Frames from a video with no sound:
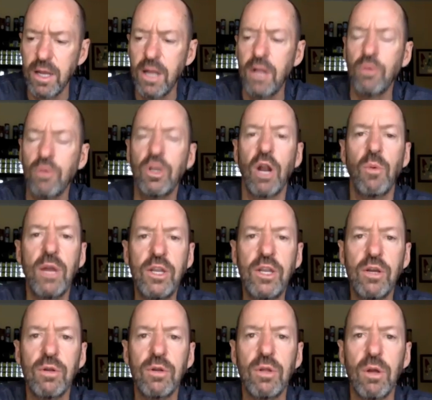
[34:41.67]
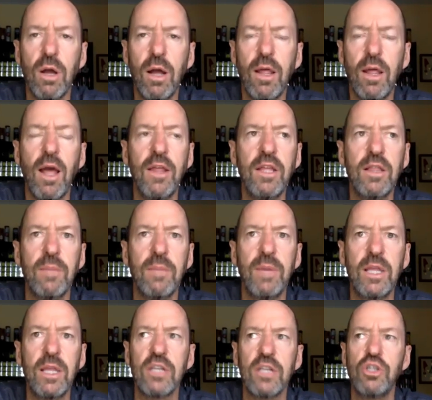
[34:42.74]
you know, when you, I, I, think the big
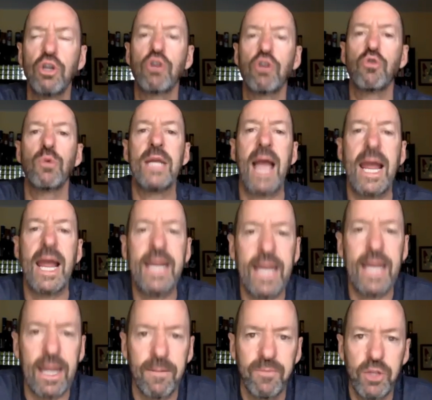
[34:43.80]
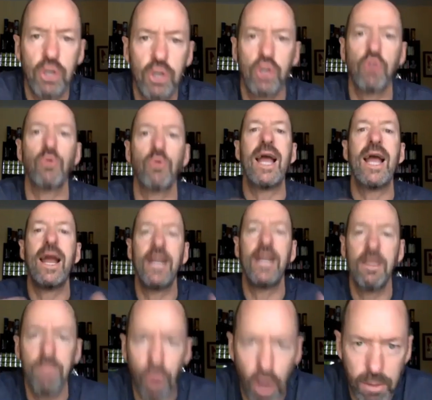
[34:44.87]
thing is you're creating, you're creating
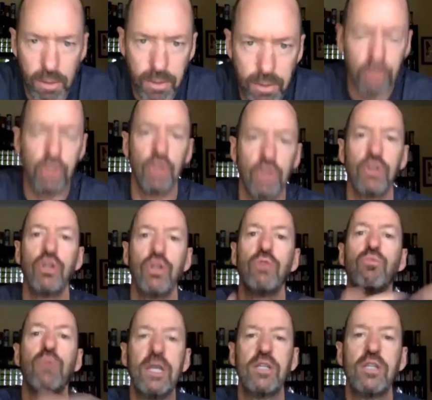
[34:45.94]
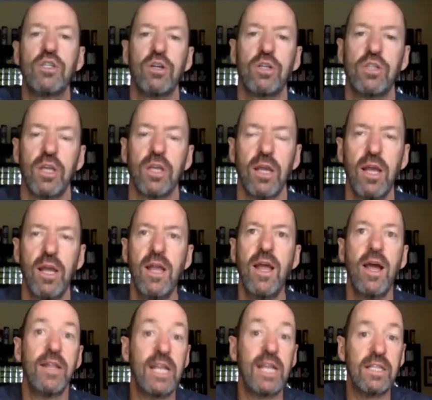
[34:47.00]
blog posts, you're, you're researching, and
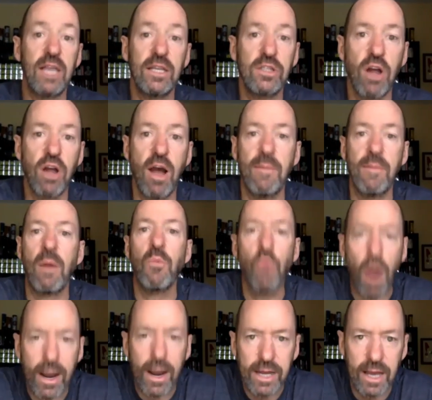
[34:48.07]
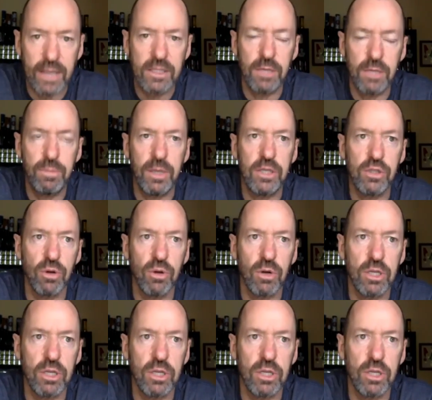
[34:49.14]
that takes time. I'm writing ATP stories.